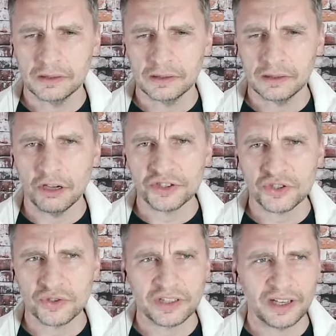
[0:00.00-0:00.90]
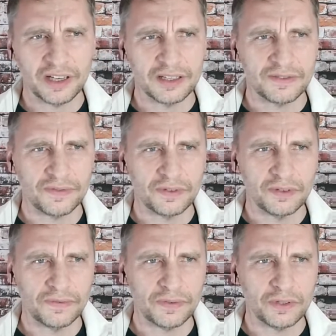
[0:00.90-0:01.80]
ostracized
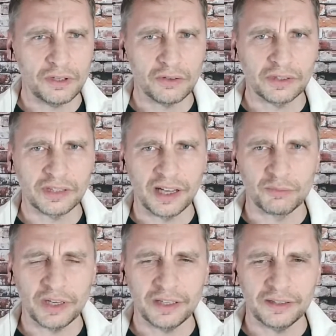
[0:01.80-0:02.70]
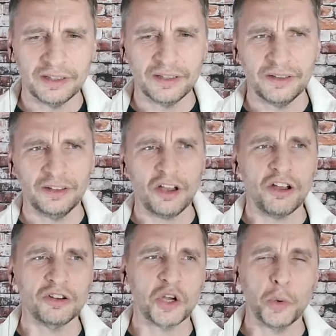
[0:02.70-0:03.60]
for a long time, right? And the
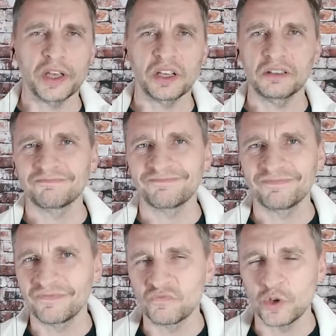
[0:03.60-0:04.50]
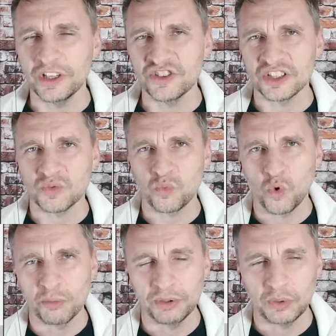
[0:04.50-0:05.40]
ongoing religious
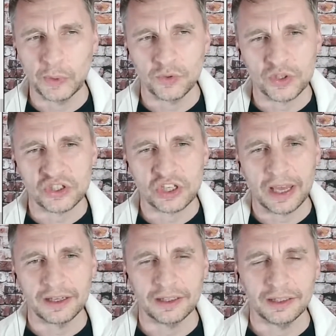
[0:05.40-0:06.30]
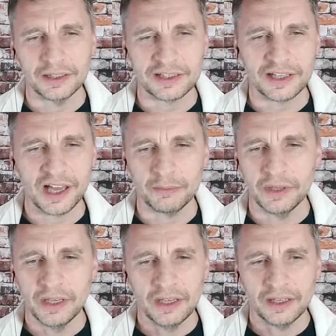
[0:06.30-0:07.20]
war between Christianity and Islam
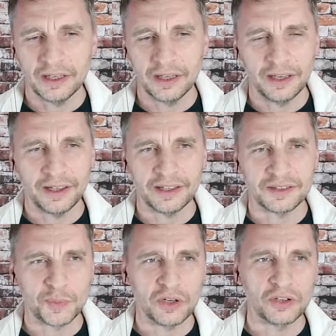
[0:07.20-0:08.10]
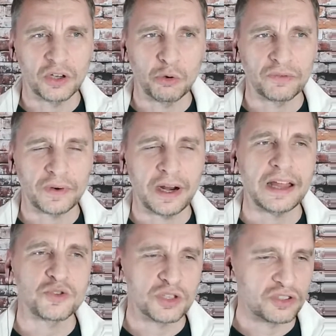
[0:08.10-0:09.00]
has been ongoing for
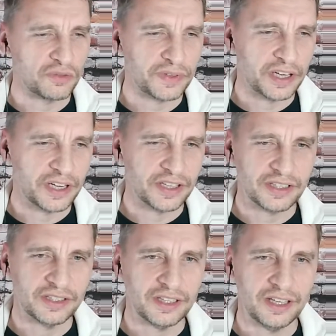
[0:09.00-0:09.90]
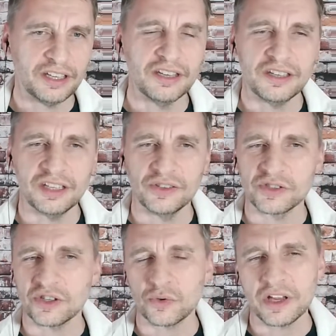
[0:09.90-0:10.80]
hundreds of years and continues.
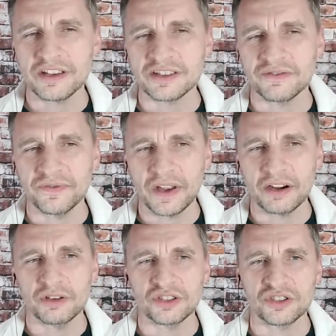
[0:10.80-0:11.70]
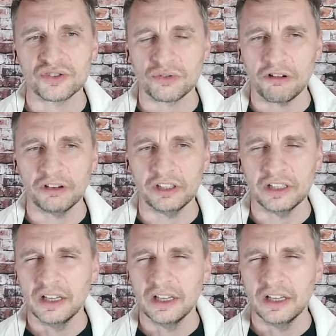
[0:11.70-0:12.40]
Korea is a very strongly